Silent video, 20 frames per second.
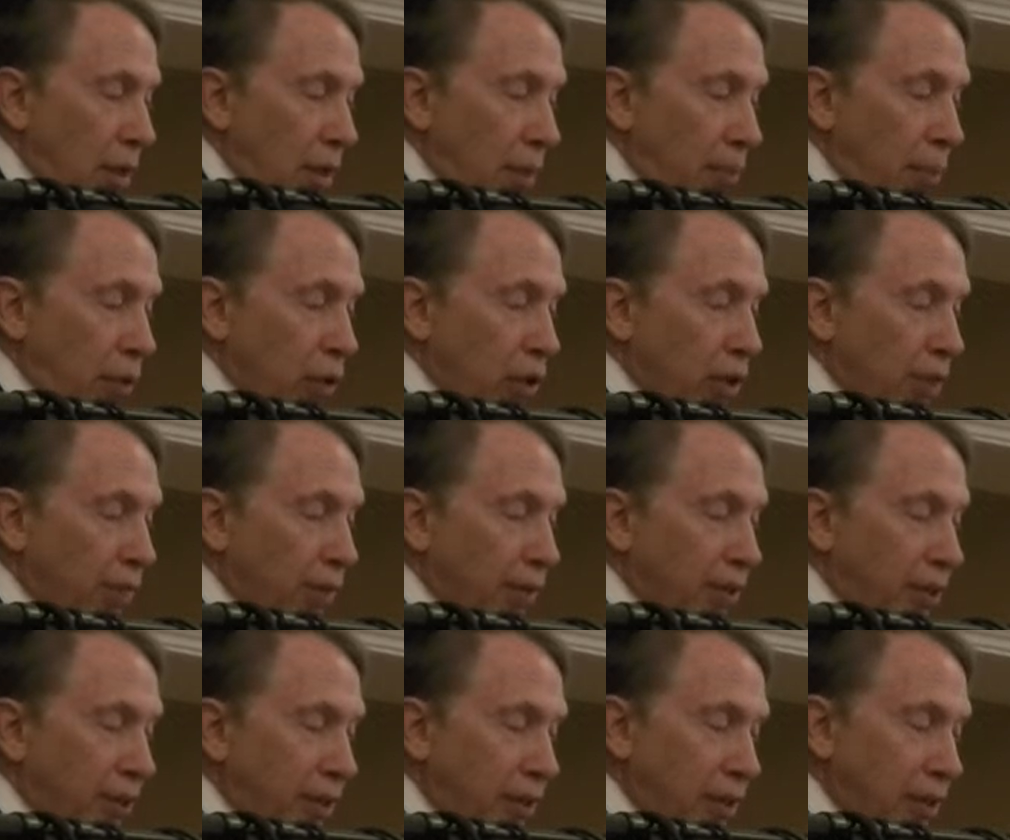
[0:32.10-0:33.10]
Most of
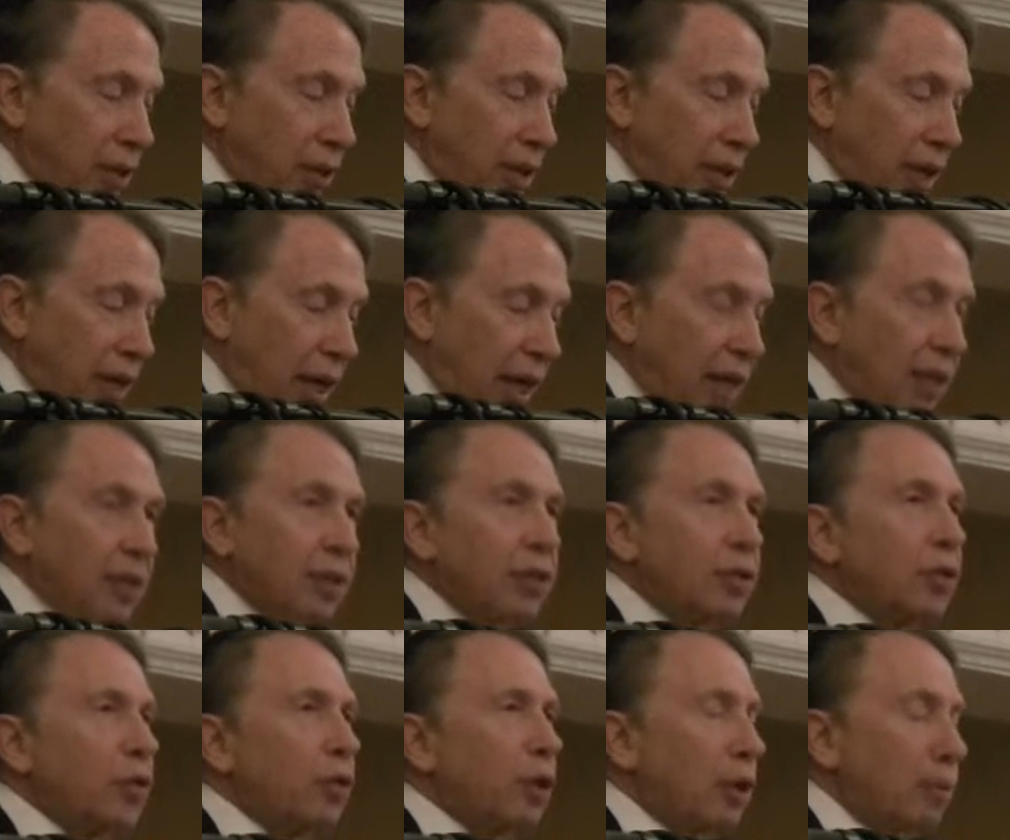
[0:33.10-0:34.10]
us here tonight
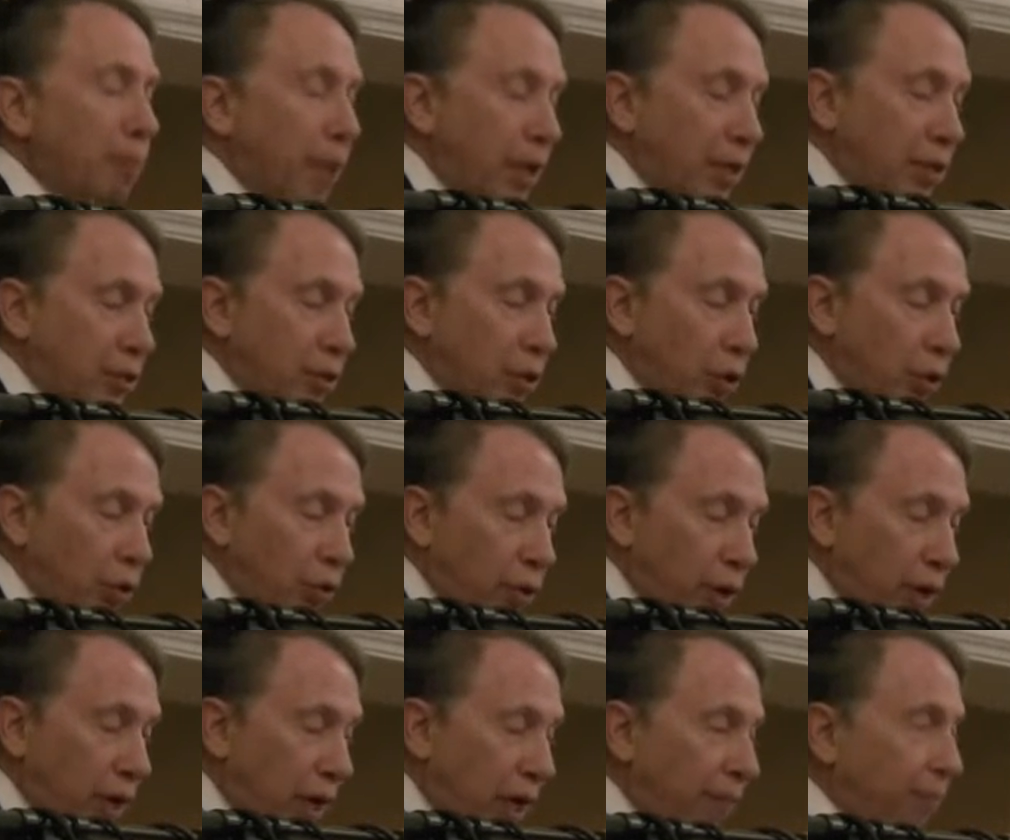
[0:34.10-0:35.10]
joined Bais
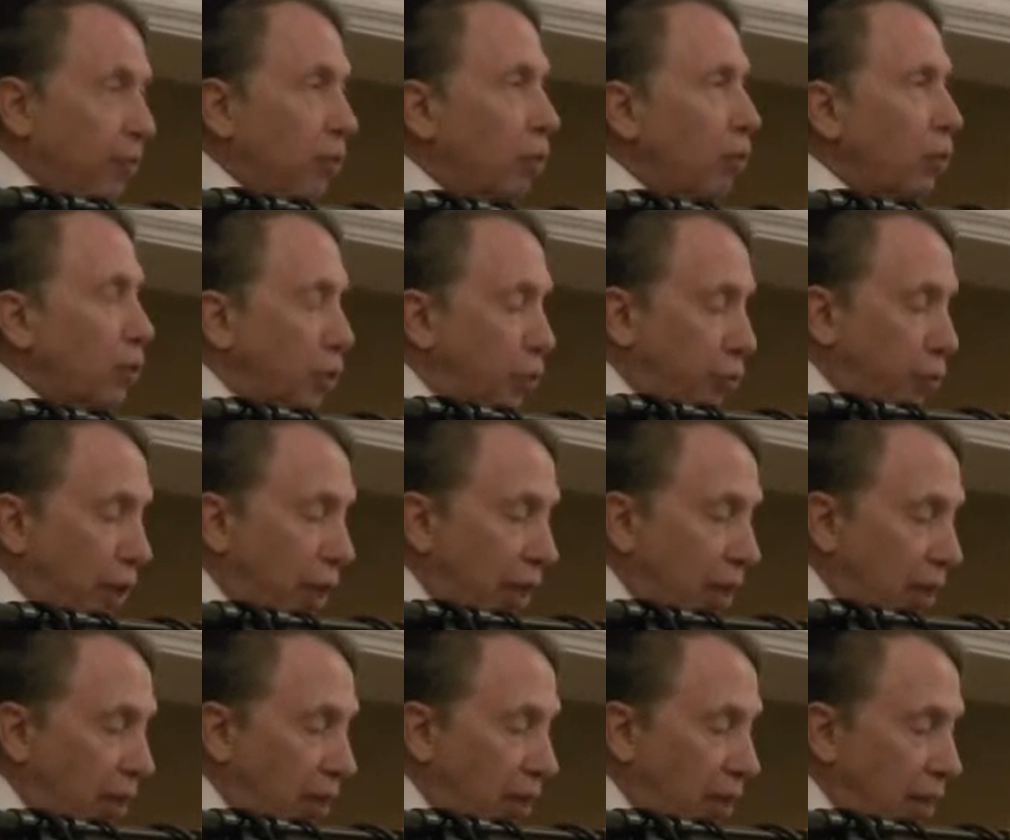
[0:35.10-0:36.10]
Torah after it was
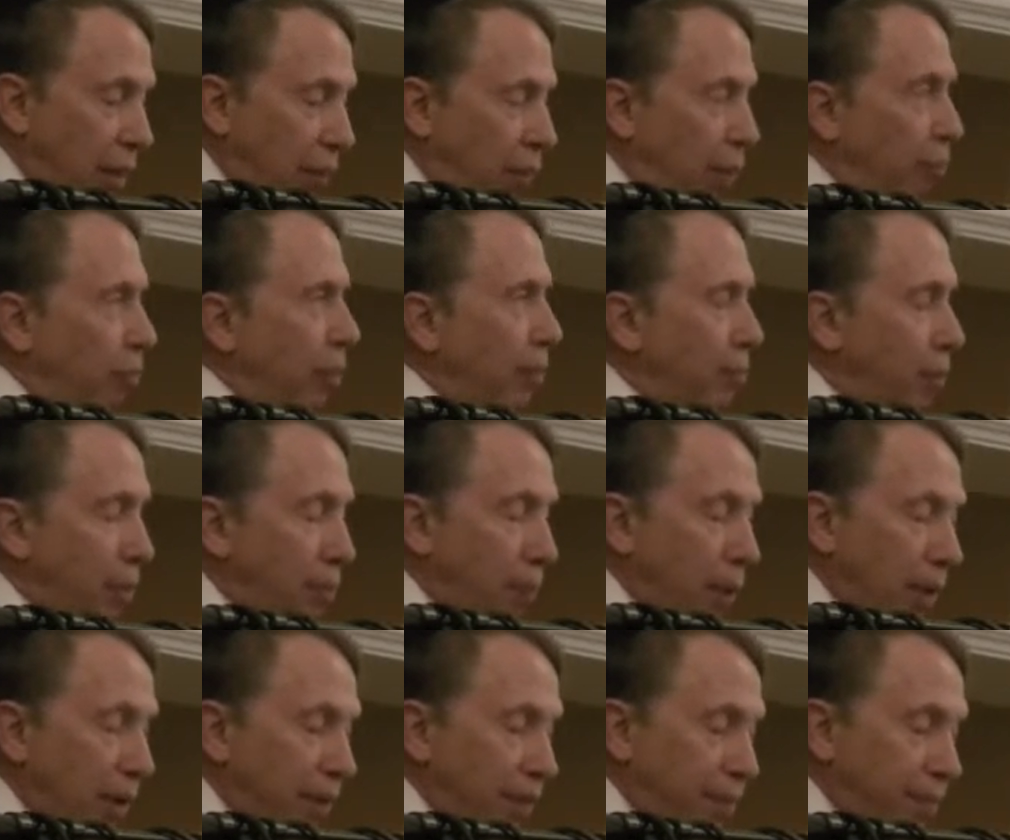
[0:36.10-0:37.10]
created, and we reaped the
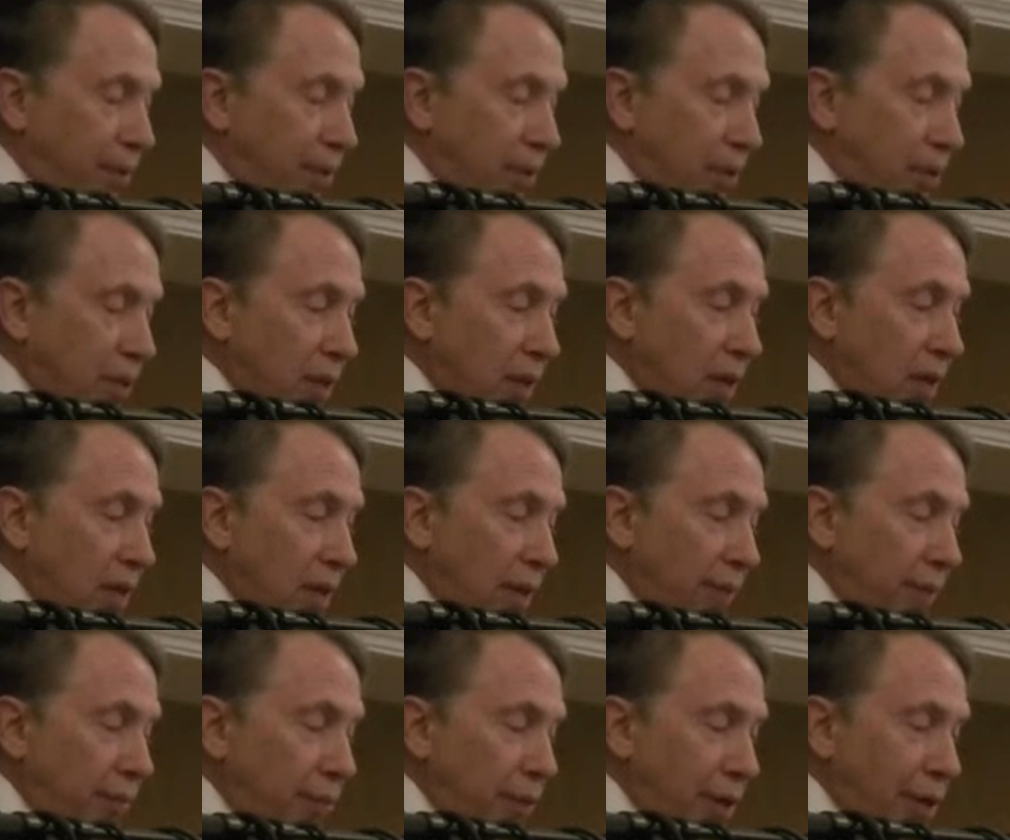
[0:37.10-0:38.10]
benefits
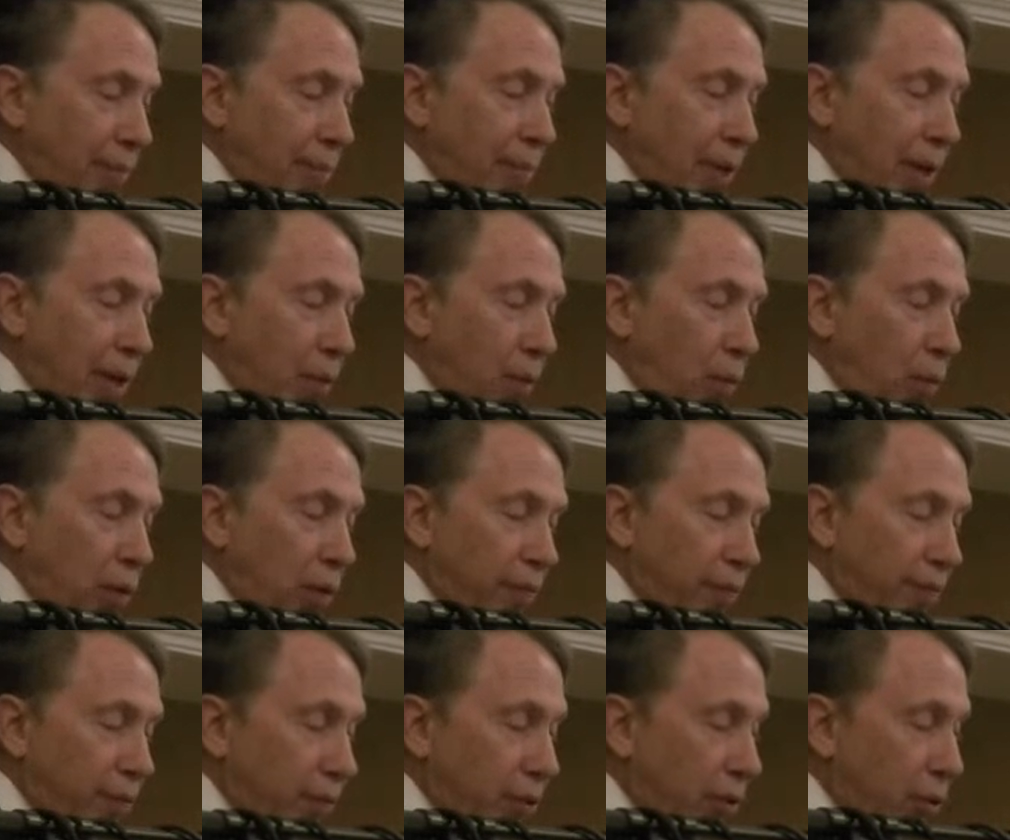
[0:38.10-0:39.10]
of a ready-made
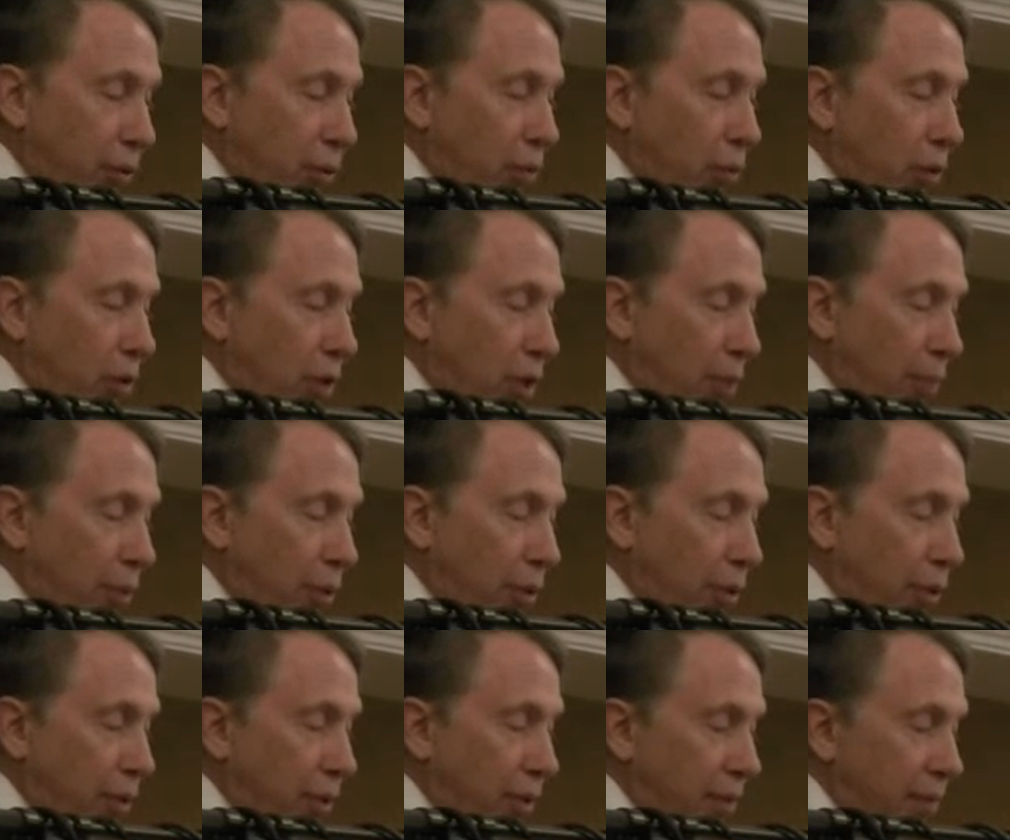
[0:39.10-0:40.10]
wonderful shul and
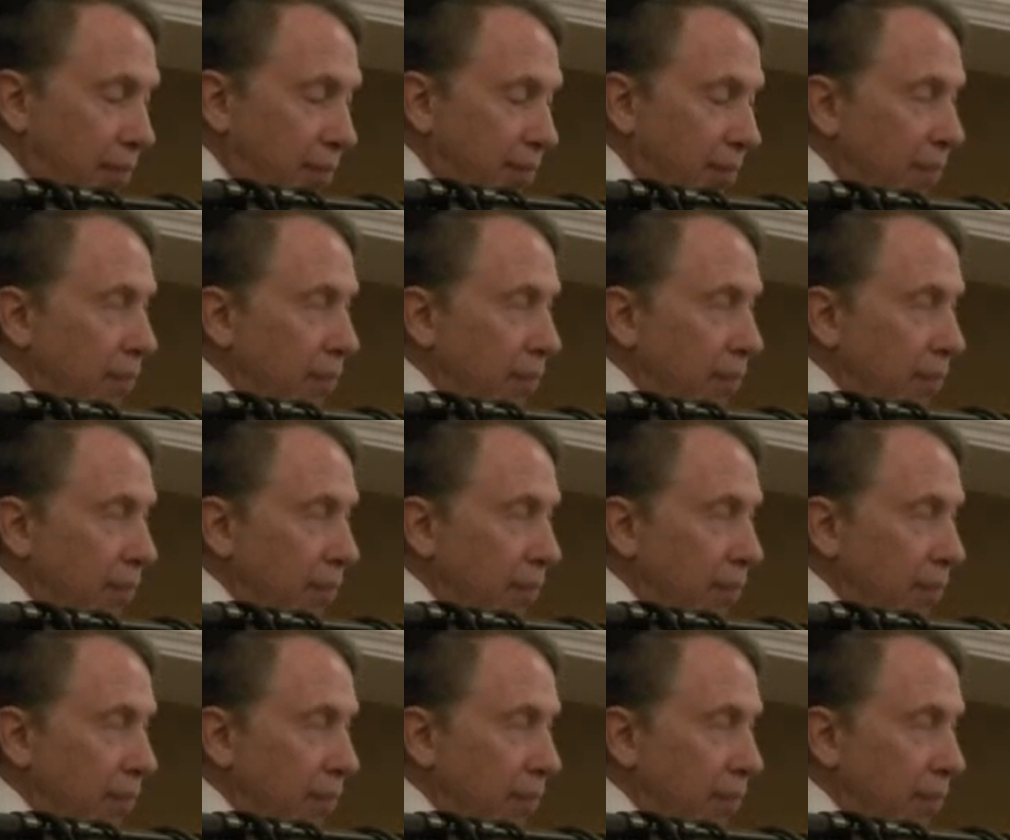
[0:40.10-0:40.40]
community.